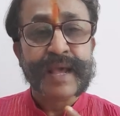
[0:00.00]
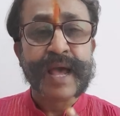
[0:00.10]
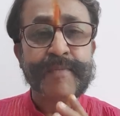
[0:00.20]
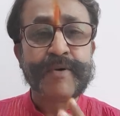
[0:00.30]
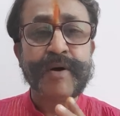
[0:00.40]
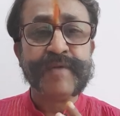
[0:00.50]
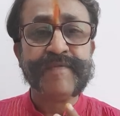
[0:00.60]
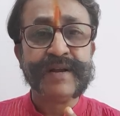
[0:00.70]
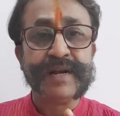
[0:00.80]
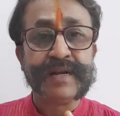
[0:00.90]
I'm
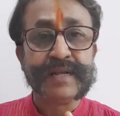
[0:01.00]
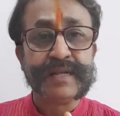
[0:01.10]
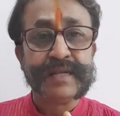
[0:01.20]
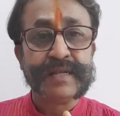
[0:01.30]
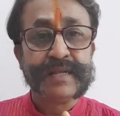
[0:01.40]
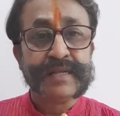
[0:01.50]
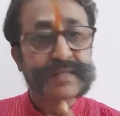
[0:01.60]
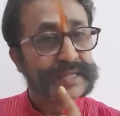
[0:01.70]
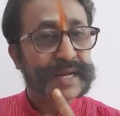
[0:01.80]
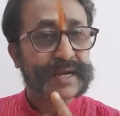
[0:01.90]
confident
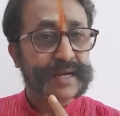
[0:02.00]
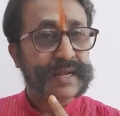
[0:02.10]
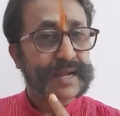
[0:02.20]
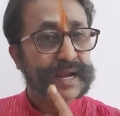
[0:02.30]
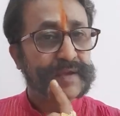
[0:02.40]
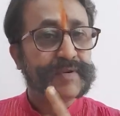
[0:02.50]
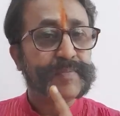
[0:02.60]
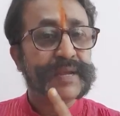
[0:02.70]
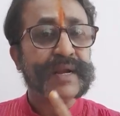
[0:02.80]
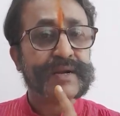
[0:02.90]
that it will
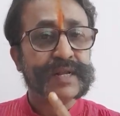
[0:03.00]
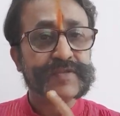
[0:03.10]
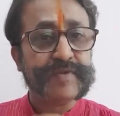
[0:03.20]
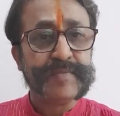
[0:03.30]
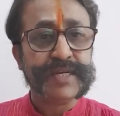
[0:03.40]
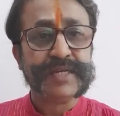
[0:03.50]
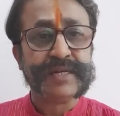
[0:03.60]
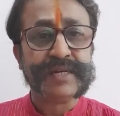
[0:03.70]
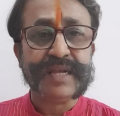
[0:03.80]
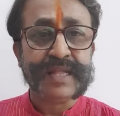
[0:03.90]
bring a
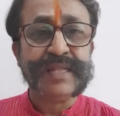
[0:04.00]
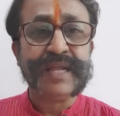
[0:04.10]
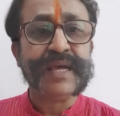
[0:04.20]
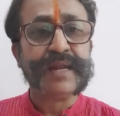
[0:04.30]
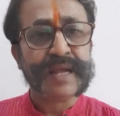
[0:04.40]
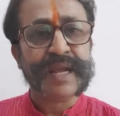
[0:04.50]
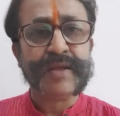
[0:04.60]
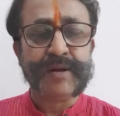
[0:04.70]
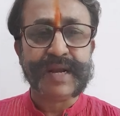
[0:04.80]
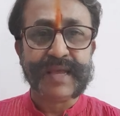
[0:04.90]
transformation in their and
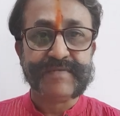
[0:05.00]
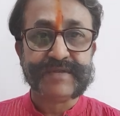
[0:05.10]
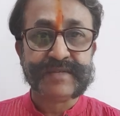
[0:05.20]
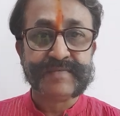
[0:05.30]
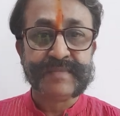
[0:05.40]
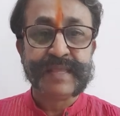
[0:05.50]
your lives.